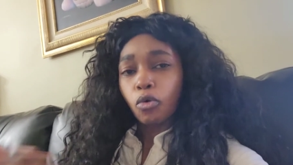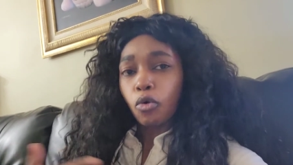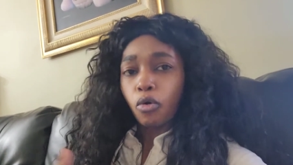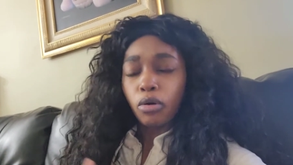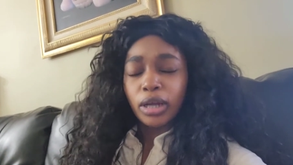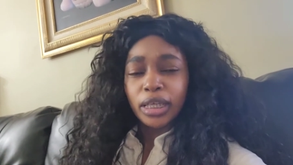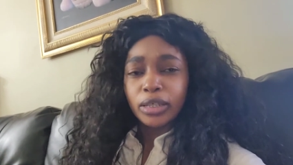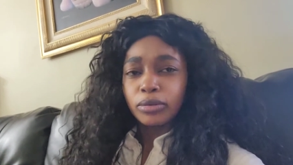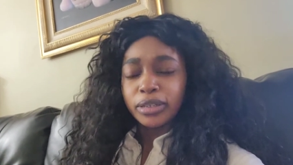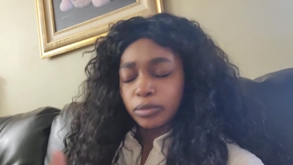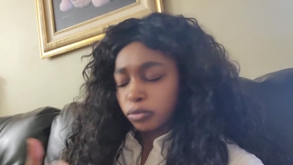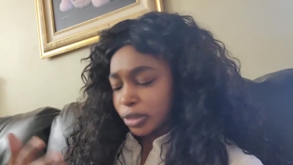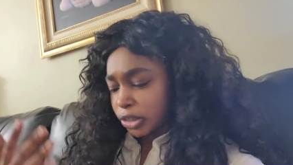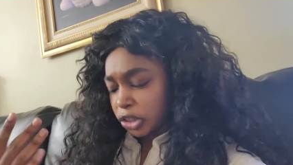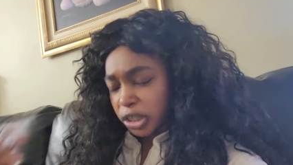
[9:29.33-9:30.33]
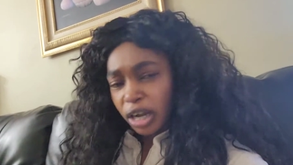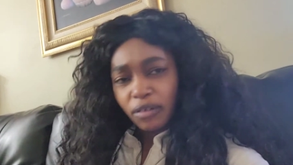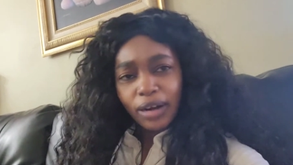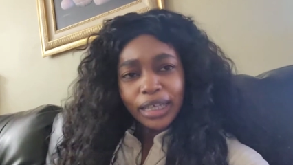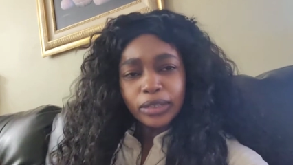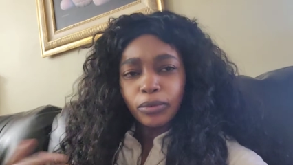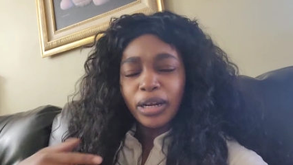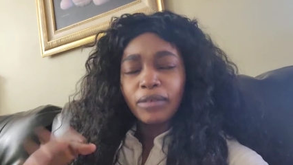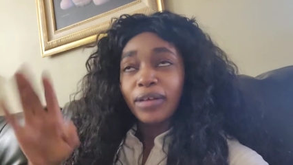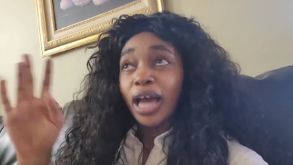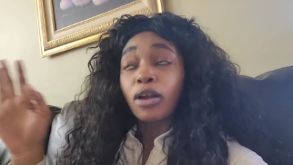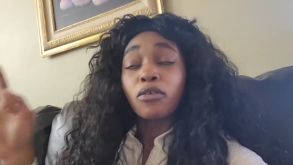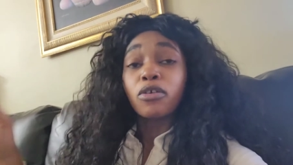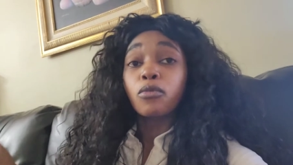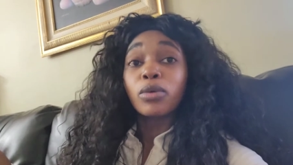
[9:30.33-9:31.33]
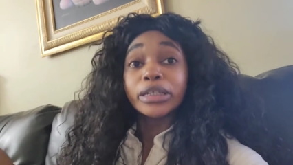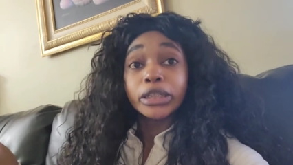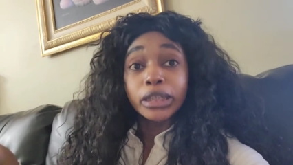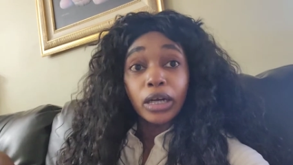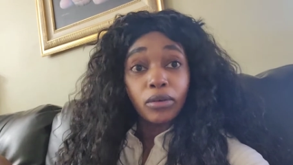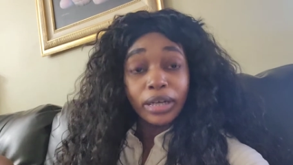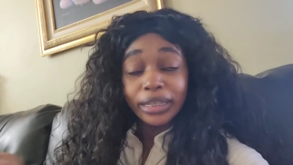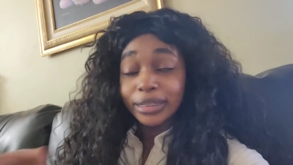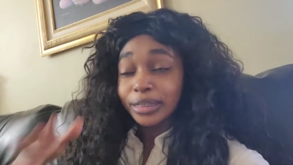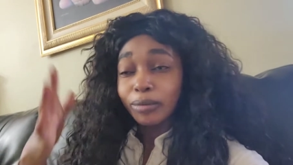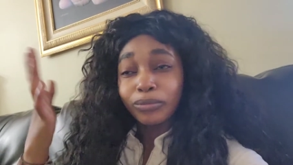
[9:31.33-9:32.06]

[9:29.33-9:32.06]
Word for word: or use them with the chakras or whatever i don't know what chakra is